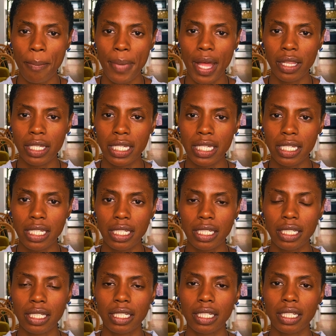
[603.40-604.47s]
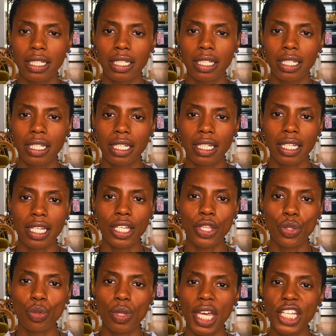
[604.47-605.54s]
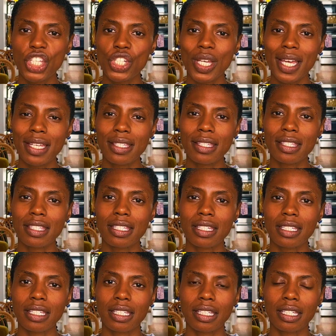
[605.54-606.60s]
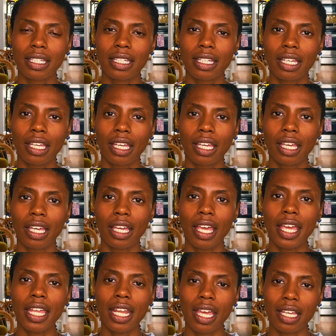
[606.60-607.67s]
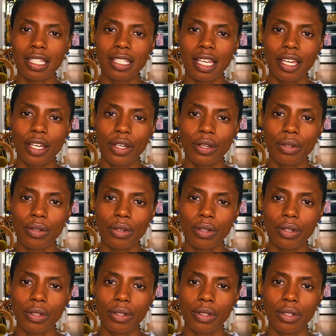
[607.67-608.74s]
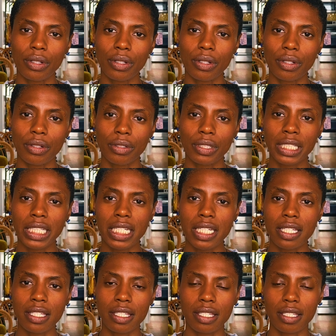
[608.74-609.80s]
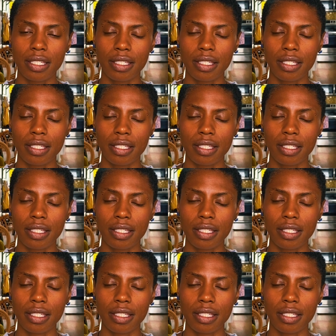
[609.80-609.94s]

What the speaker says: belly, in through that chest, and exhale. Release.